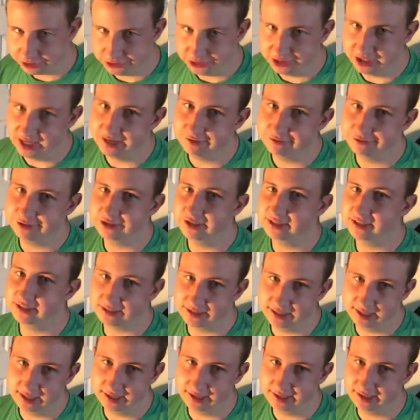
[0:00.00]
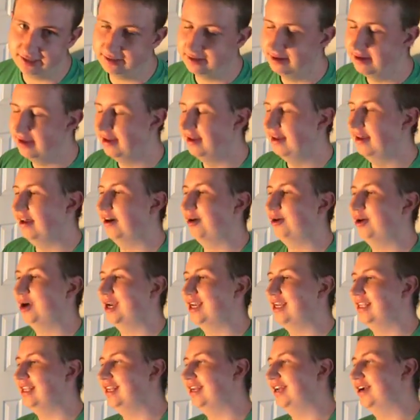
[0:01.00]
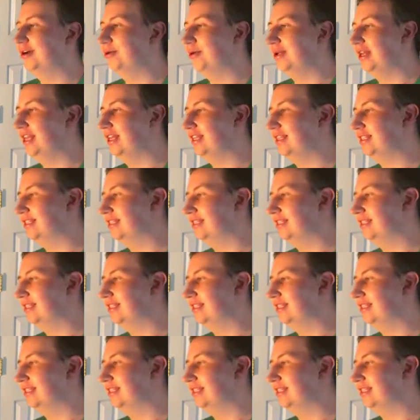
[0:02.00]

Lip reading: engine is dying. Alright, you know, it's